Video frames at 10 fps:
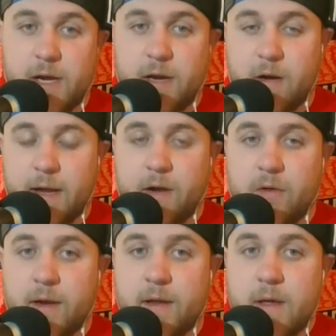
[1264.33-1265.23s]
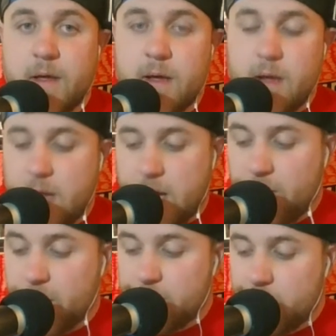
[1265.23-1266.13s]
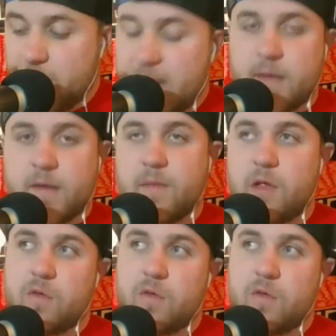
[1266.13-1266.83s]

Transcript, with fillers: Johnny Gargano. And I want to go back to something